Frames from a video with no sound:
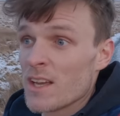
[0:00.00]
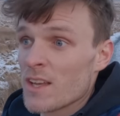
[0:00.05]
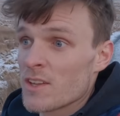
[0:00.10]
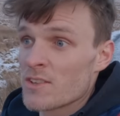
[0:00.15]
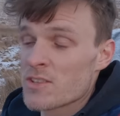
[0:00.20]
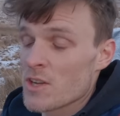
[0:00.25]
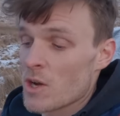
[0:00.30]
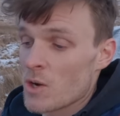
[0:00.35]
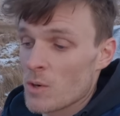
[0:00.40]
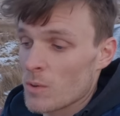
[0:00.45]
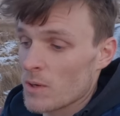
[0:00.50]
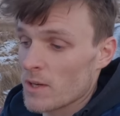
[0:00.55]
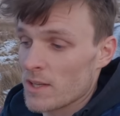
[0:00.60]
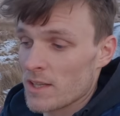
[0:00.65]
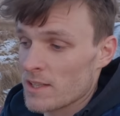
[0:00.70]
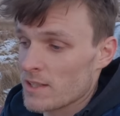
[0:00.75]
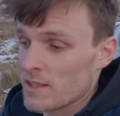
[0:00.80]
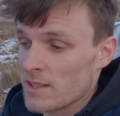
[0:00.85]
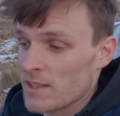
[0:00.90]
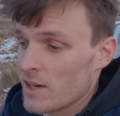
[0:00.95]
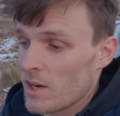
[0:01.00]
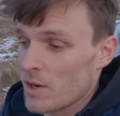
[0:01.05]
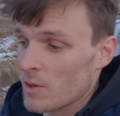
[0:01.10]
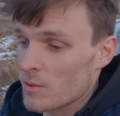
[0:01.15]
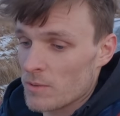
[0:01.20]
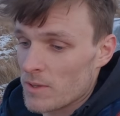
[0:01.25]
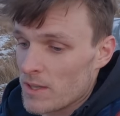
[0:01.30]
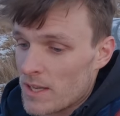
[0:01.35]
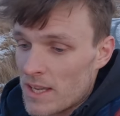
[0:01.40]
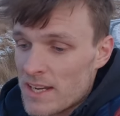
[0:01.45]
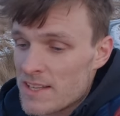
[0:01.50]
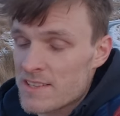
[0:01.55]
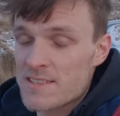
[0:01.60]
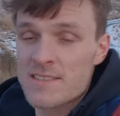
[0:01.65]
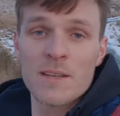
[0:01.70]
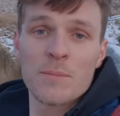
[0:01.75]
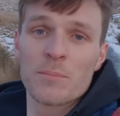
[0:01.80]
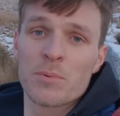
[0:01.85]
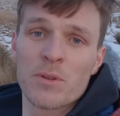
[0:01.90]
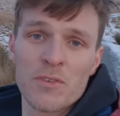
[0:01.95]
So, you know, in its
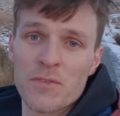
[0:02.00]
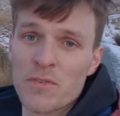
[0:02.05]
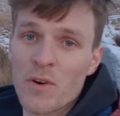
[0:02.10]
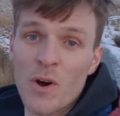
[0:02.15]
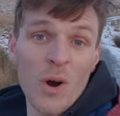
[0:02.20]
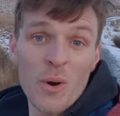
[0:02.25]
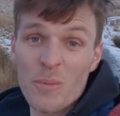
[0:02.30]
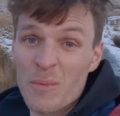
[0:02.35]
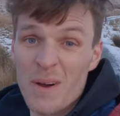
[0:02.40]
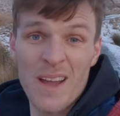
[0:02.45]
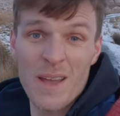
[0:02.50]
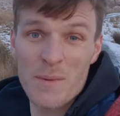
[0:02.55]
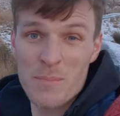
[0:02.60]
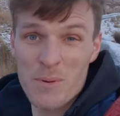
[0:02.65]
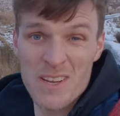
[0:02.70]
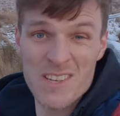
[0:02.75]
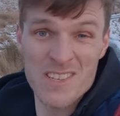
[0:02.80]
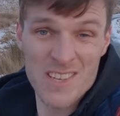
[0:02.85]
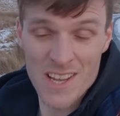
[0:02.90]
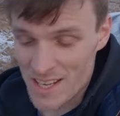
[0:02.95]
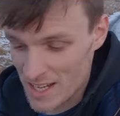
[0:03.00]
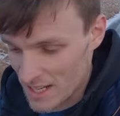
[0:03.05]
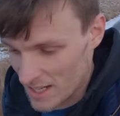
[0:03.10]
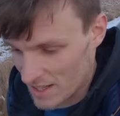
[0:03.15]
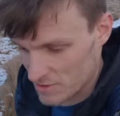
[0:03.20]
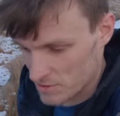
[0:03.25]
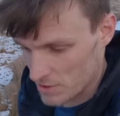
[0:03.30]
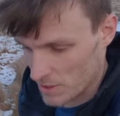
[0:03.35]
simplest form, I appreciate that.